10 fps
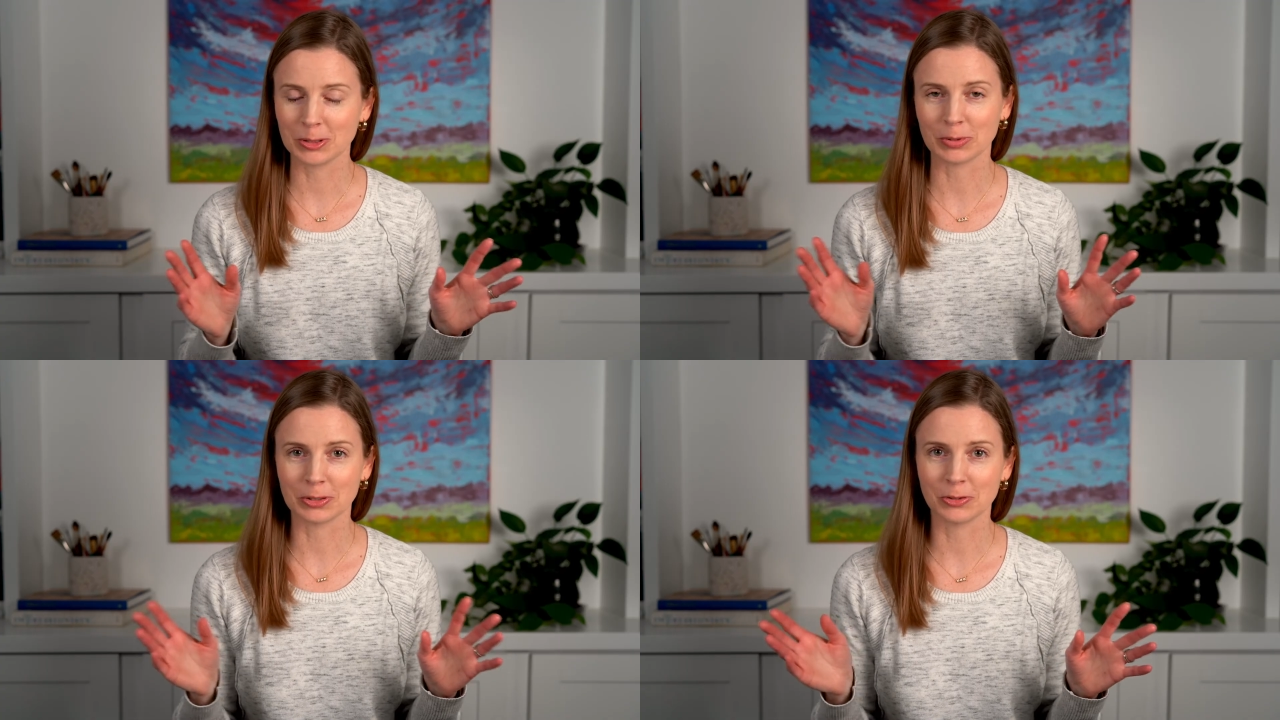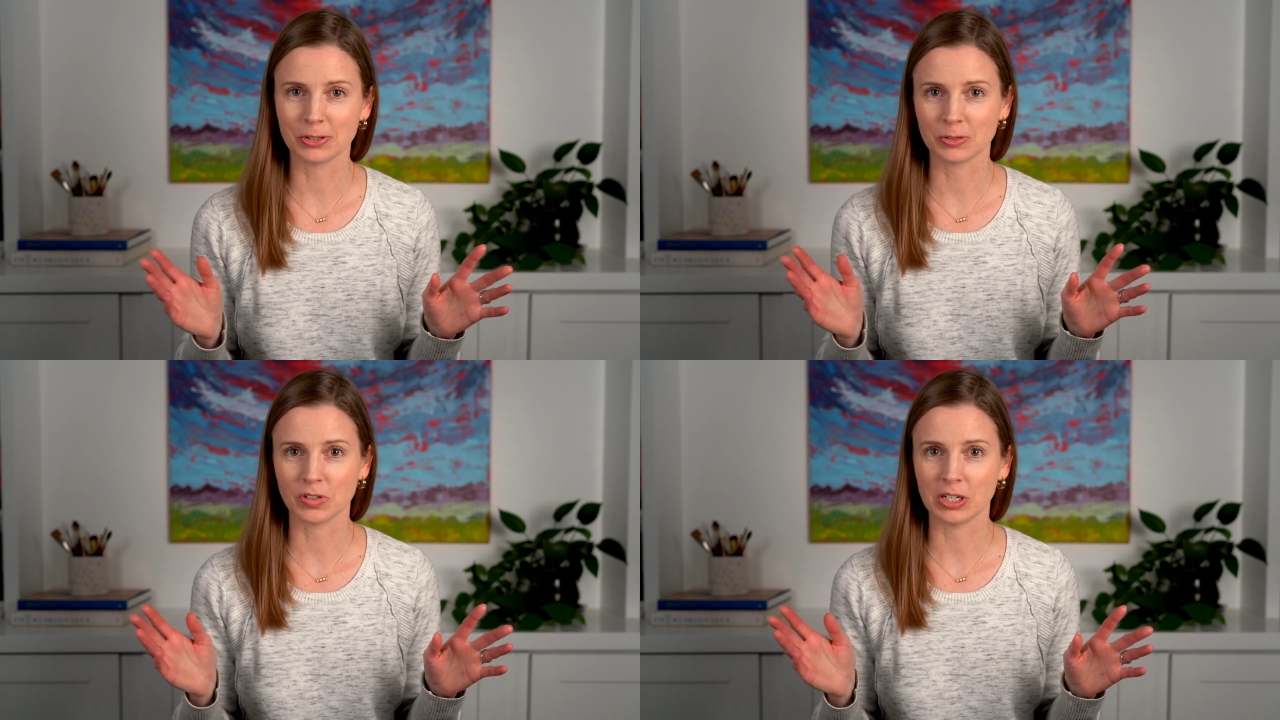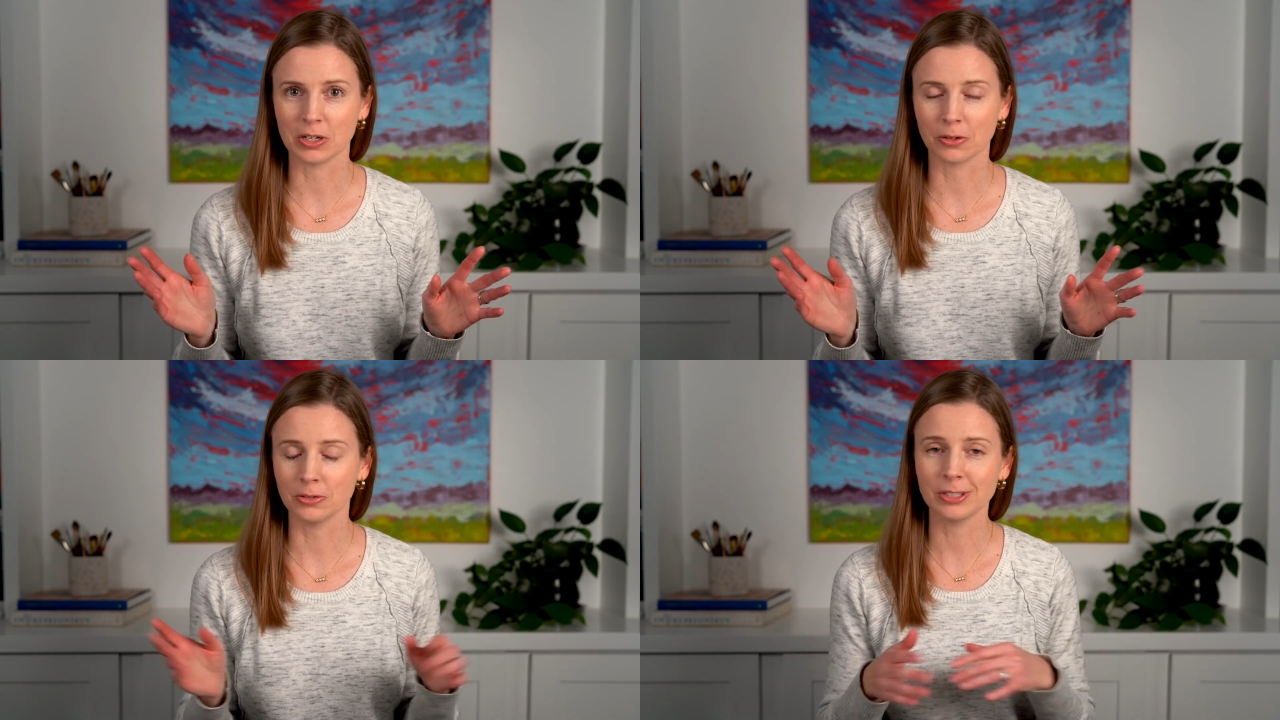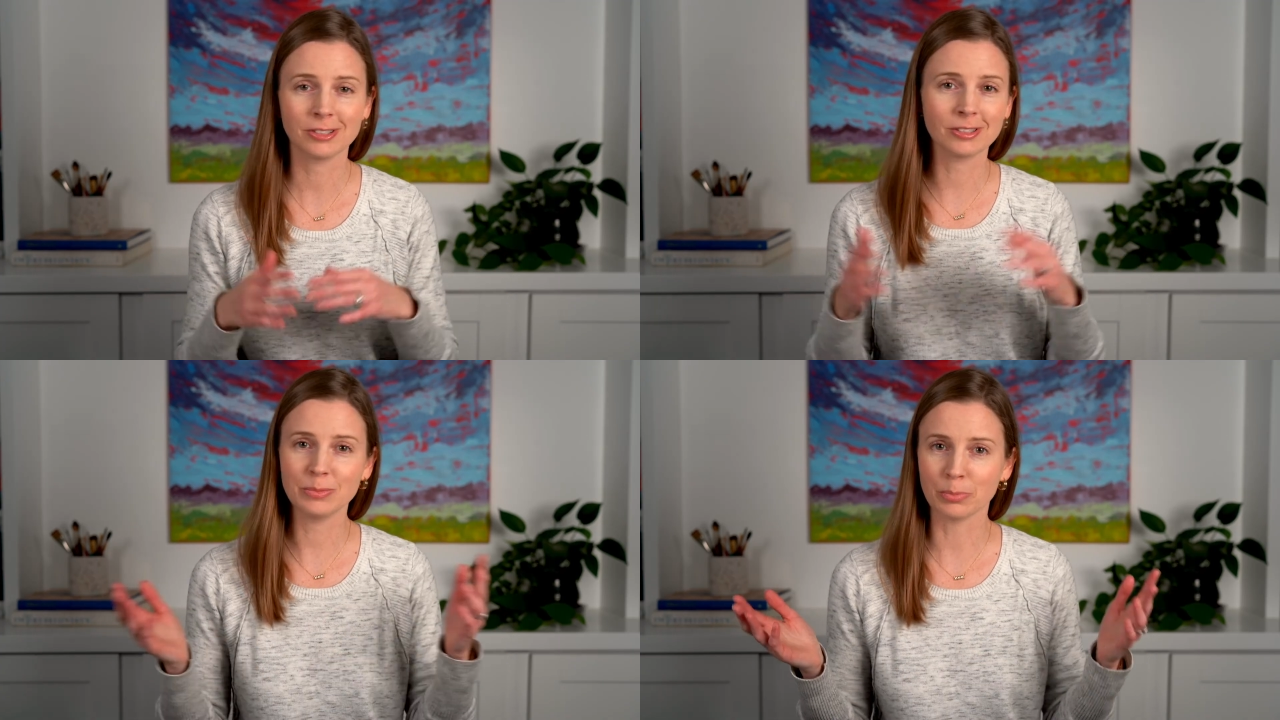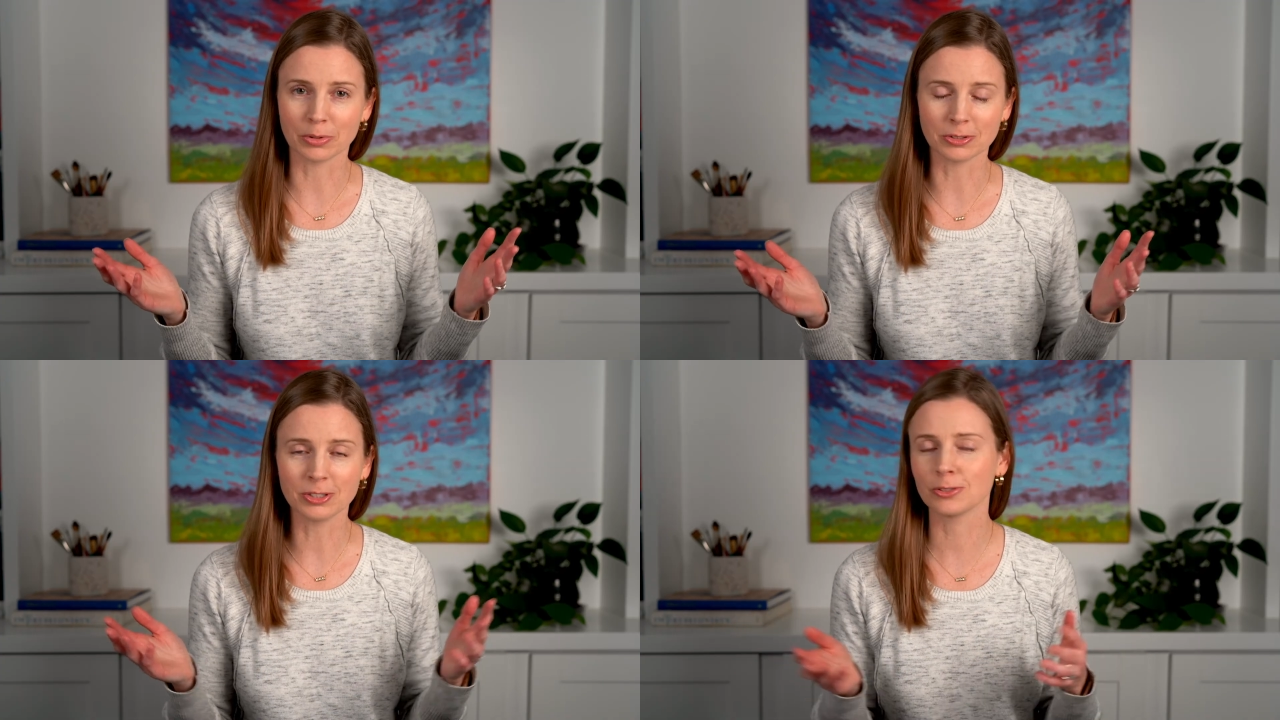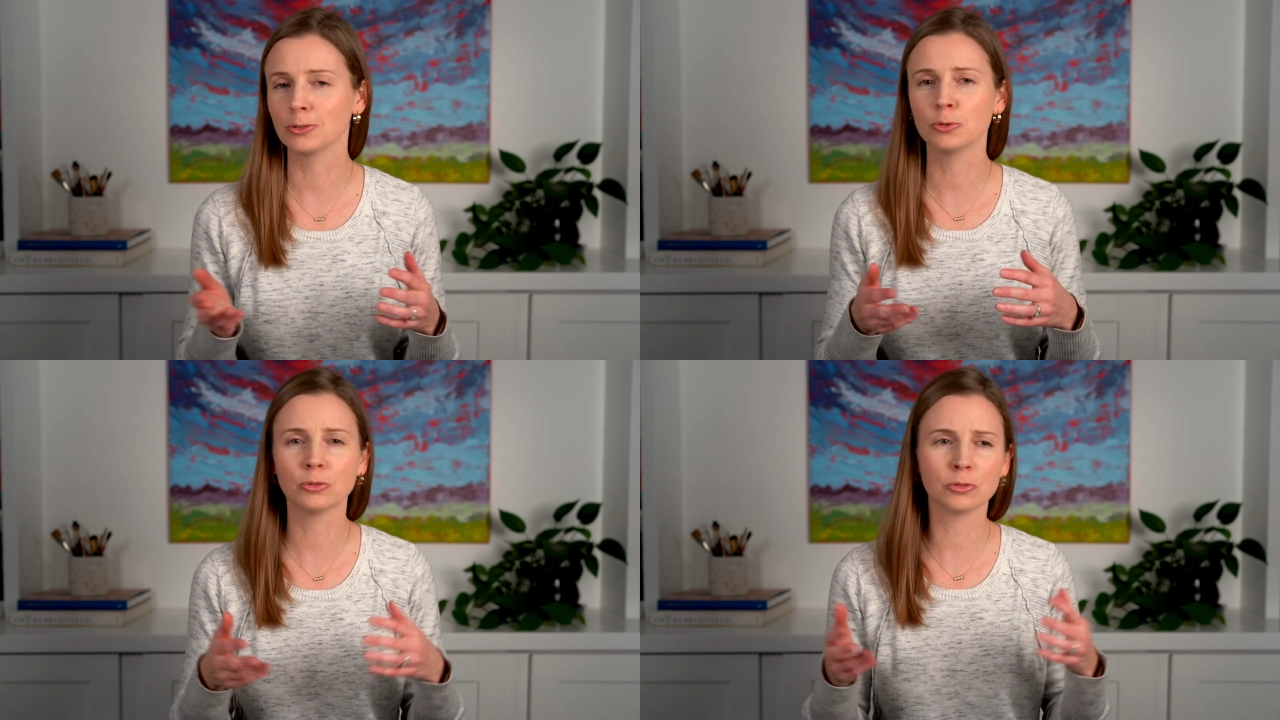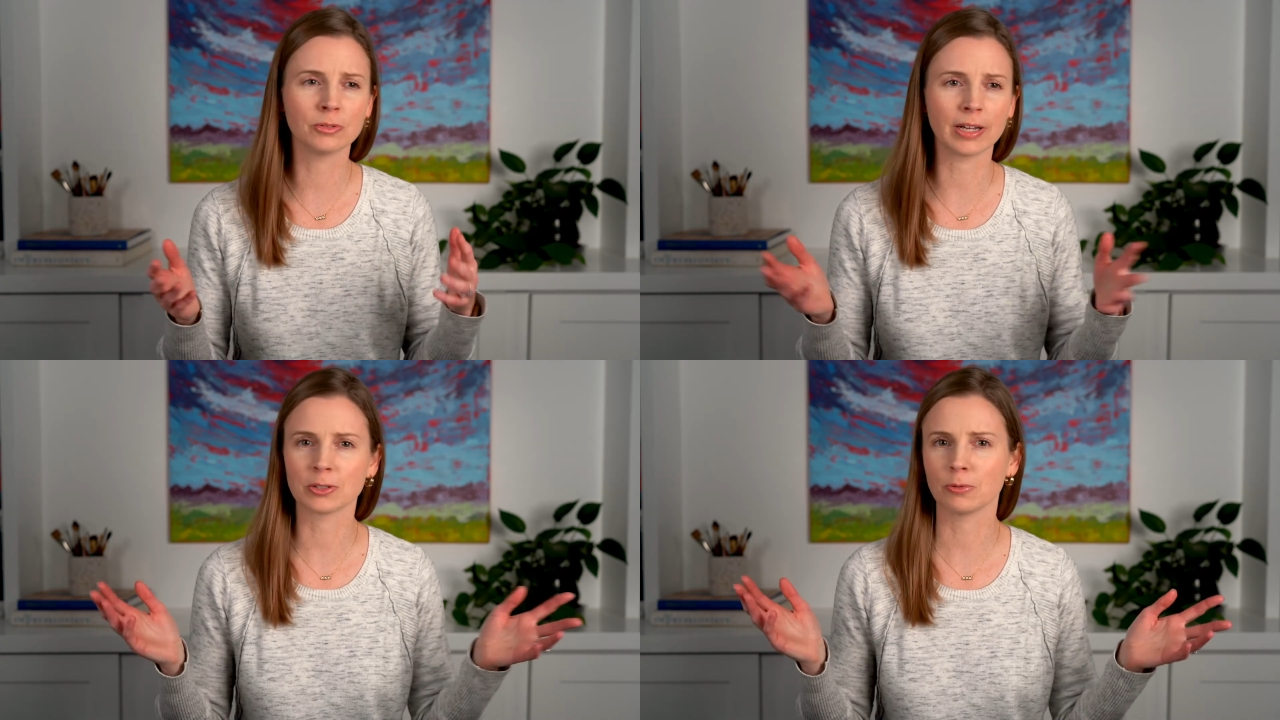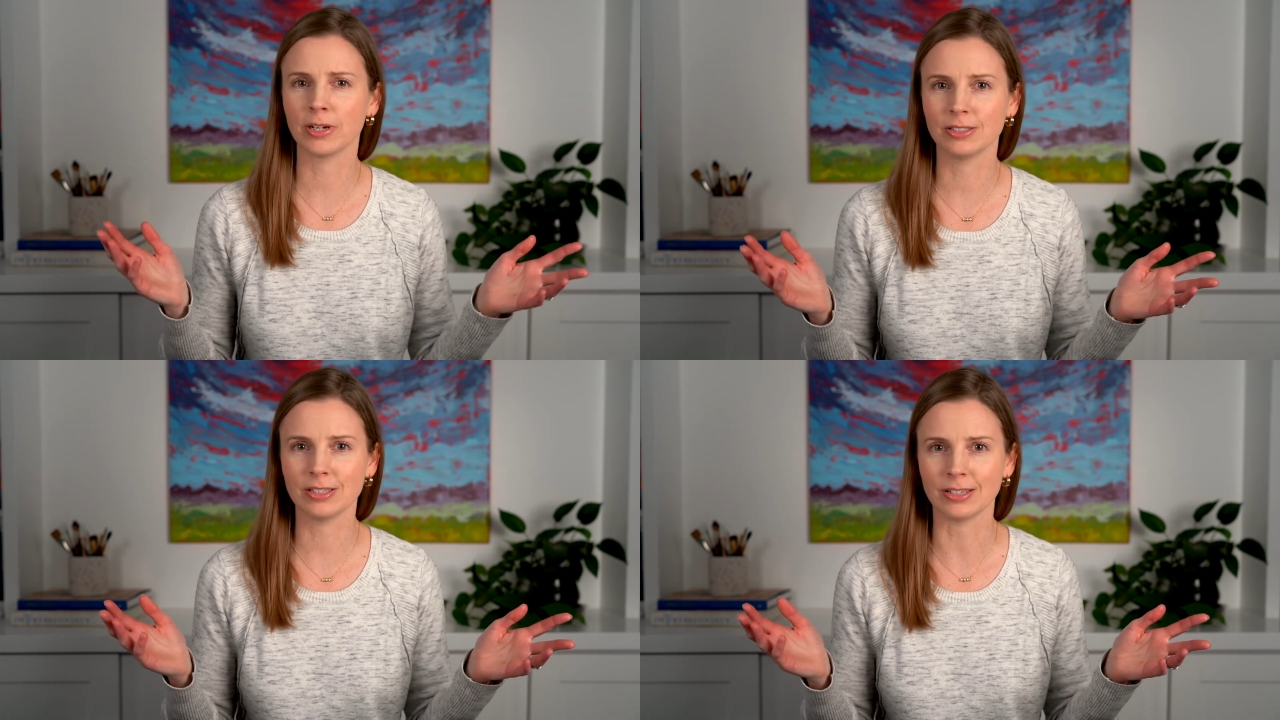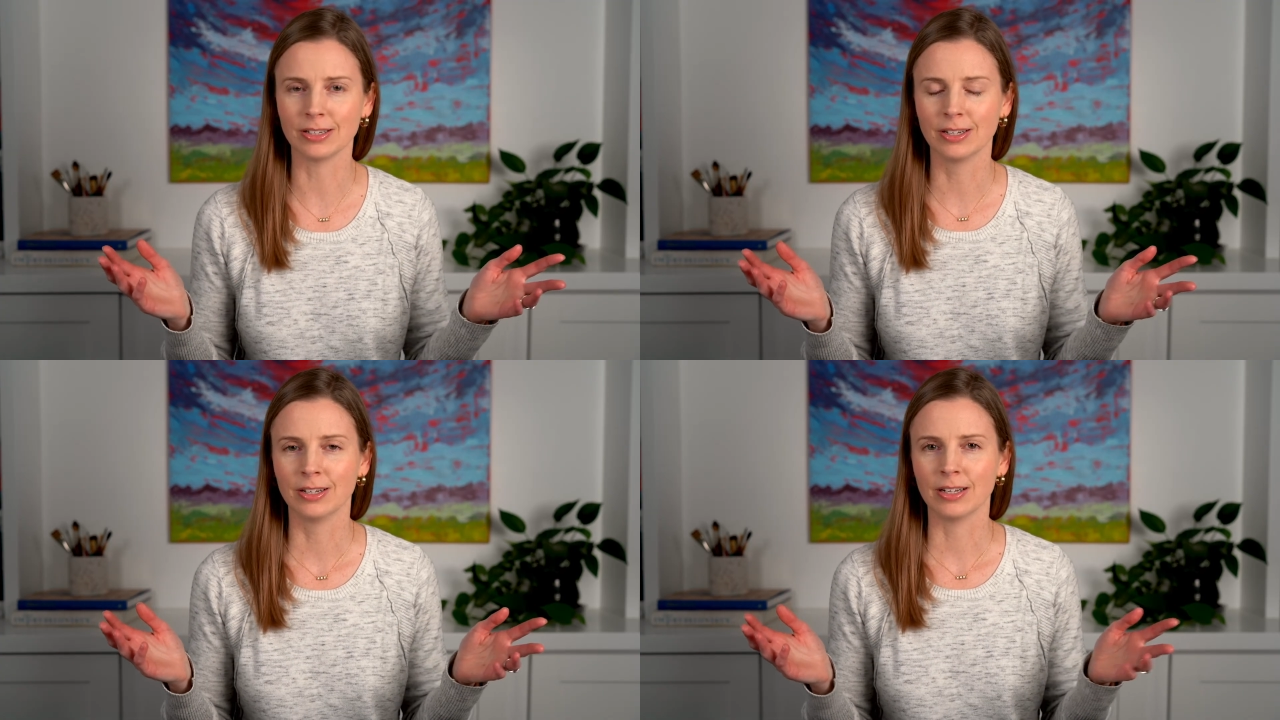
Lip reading: below this video, it's simple, just Google XYZ,